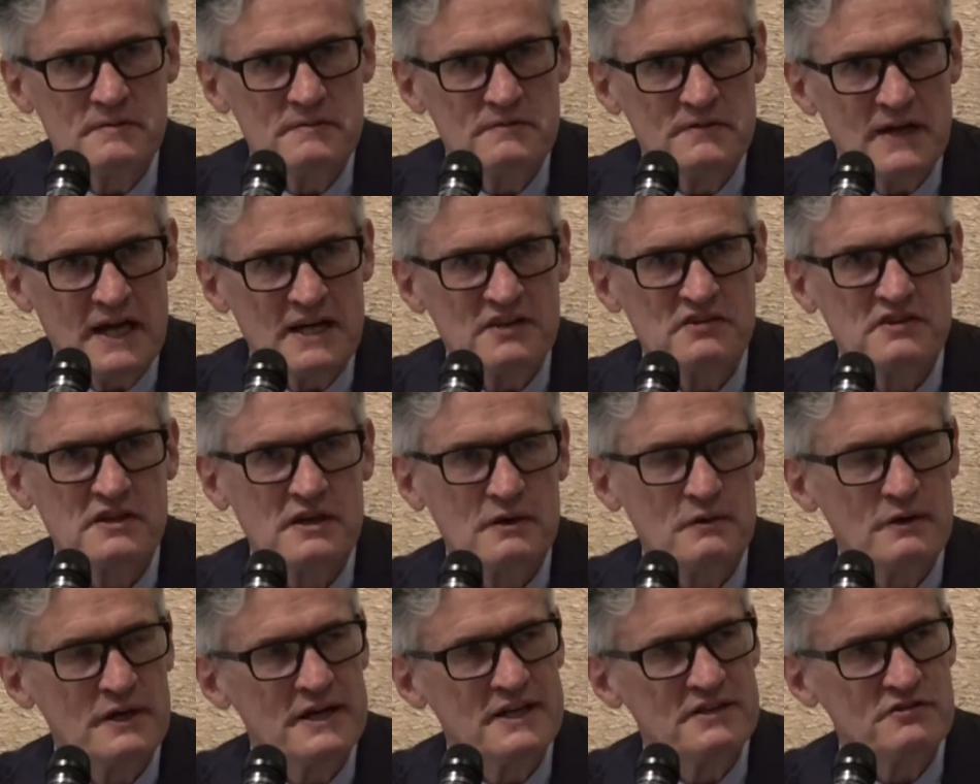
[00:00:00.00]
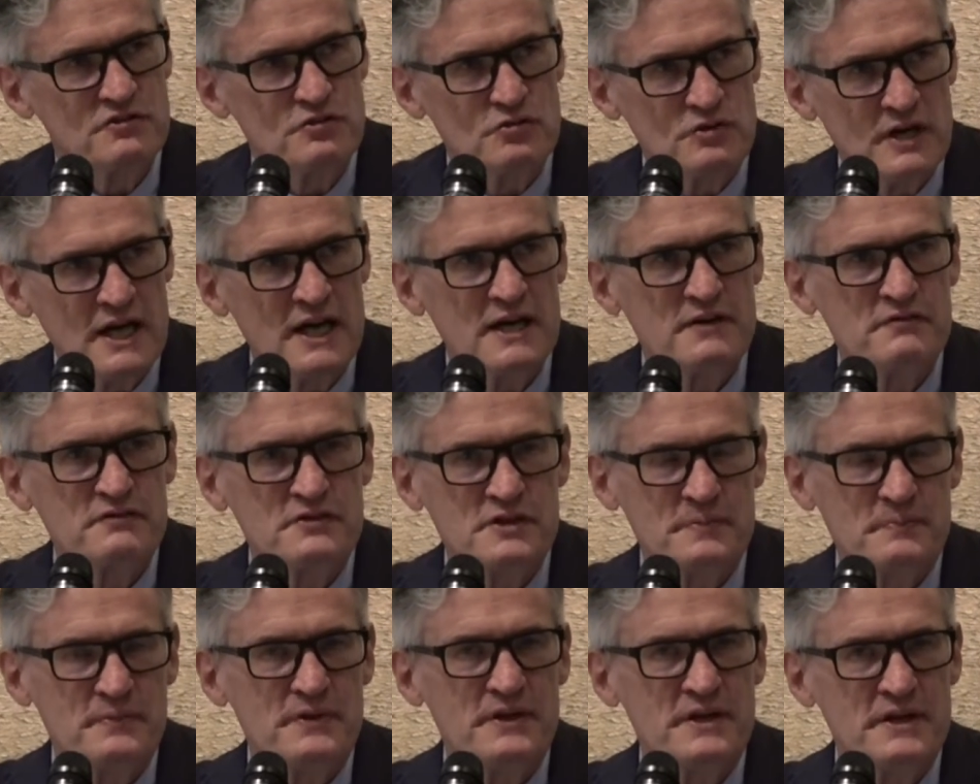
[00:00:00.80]
vascularized
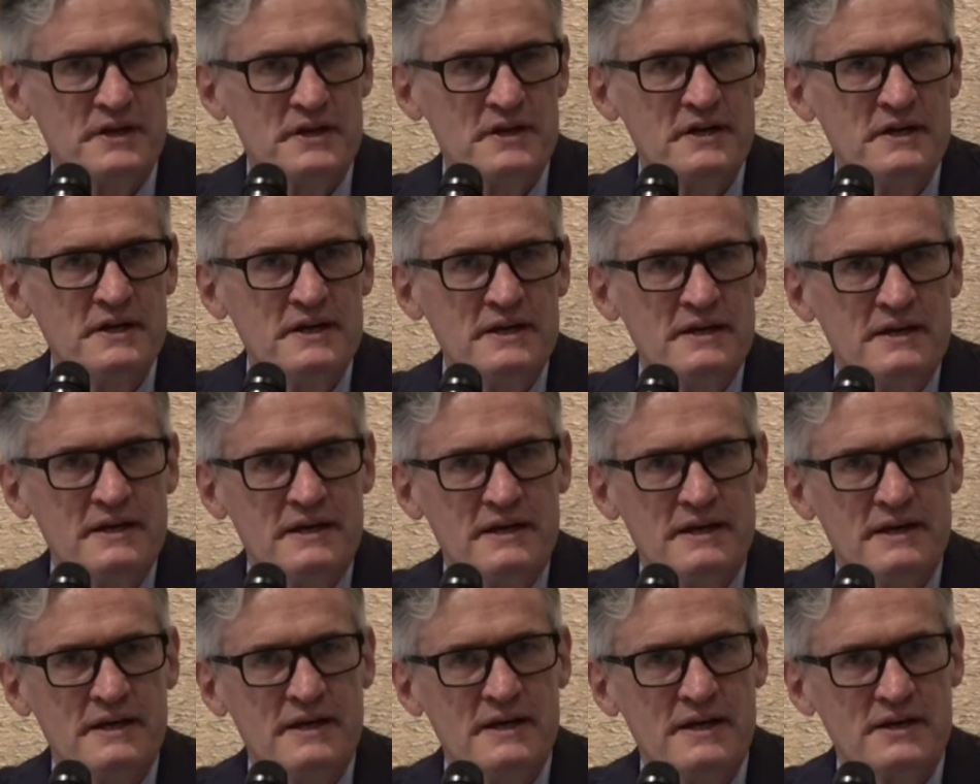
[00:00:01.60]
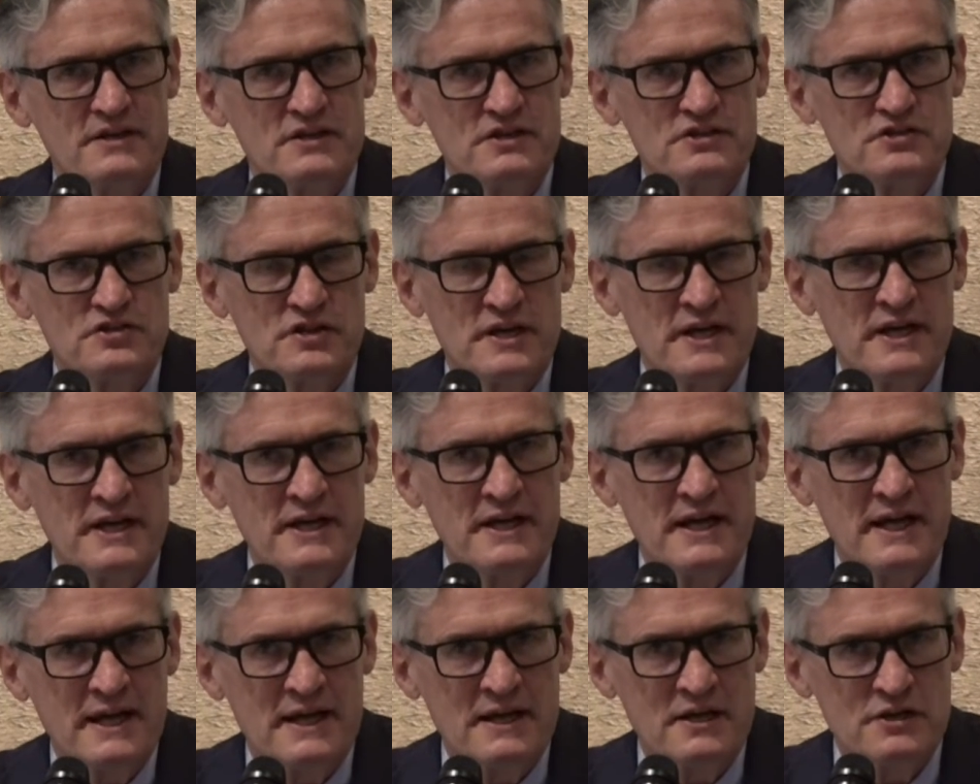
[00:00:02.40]
graft up there to try
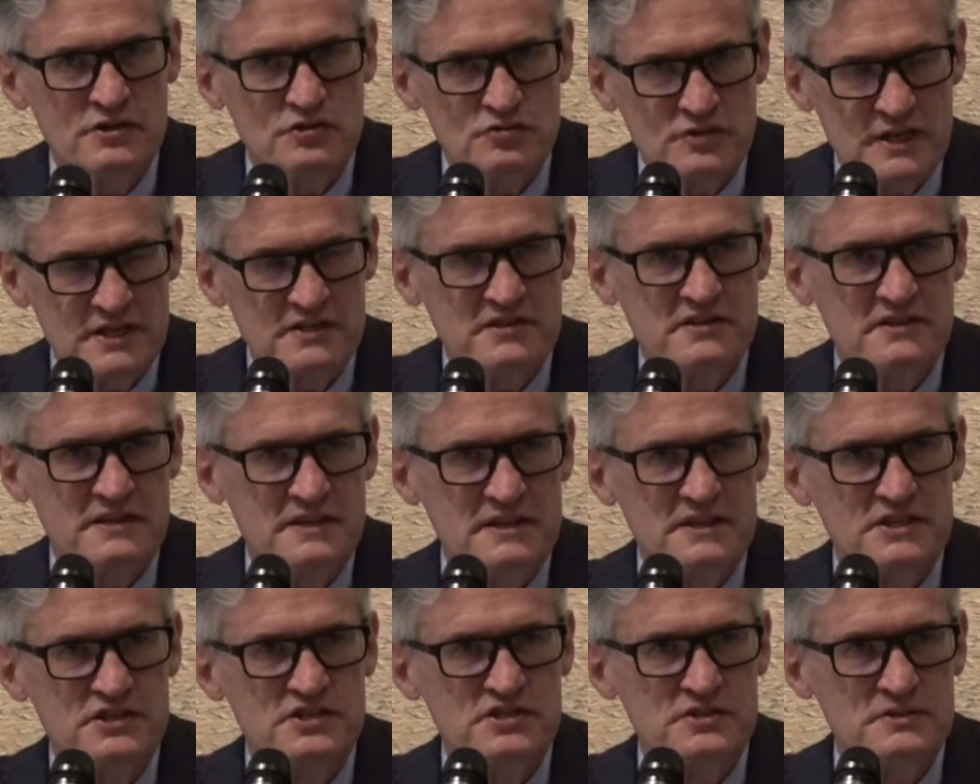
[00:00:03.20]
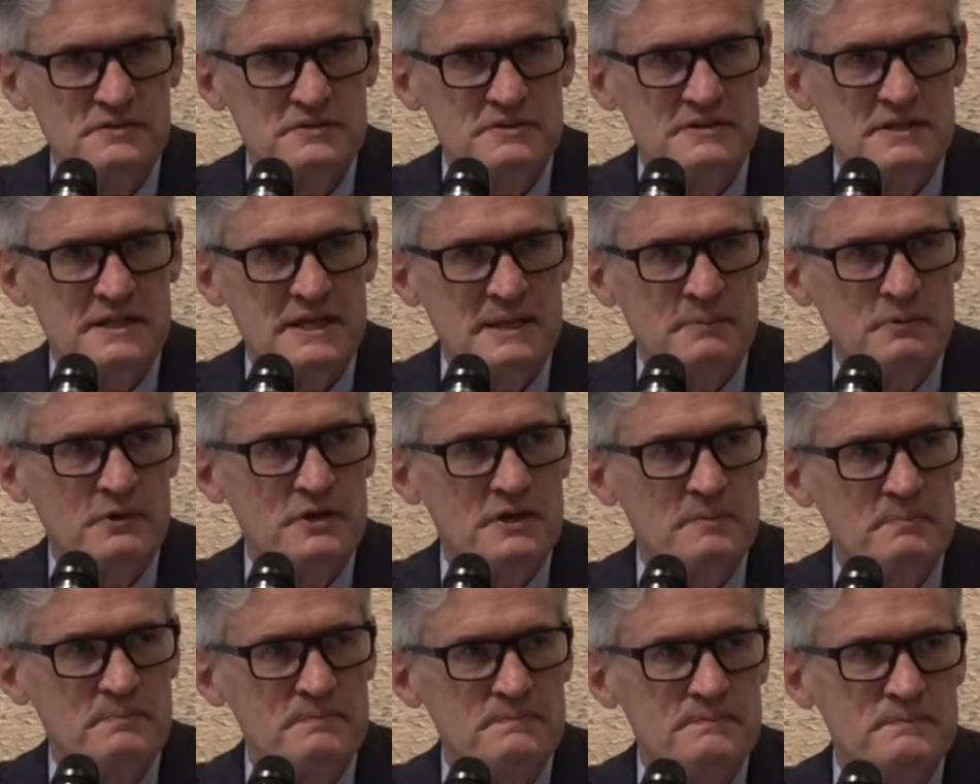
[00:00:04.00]
and address the issue that I'm
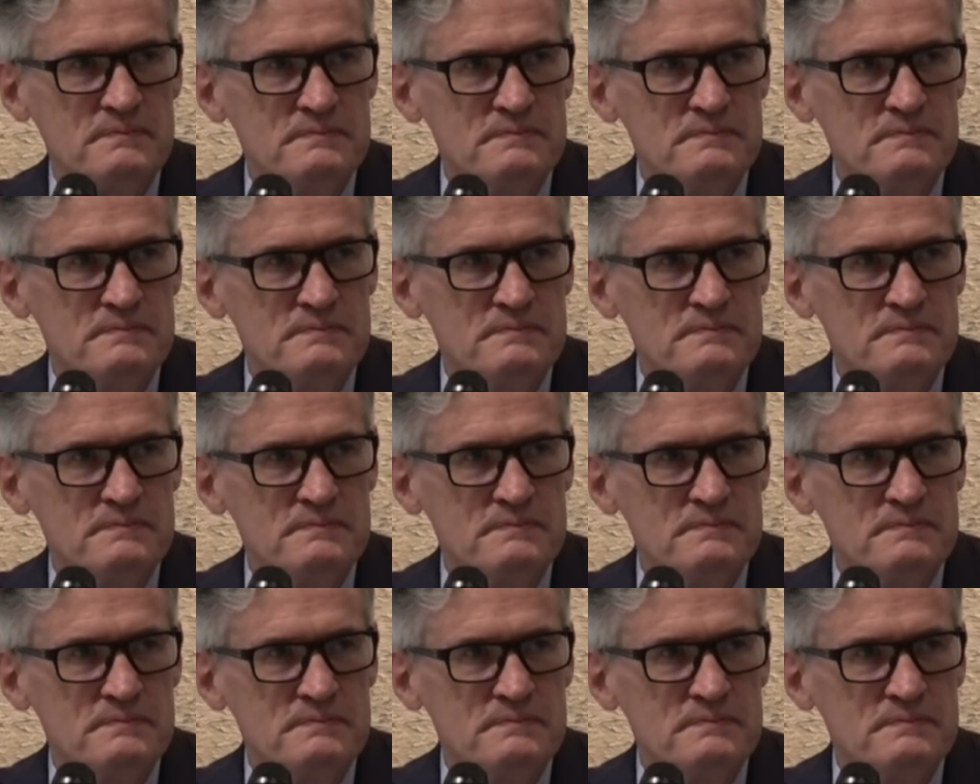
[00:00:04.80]
going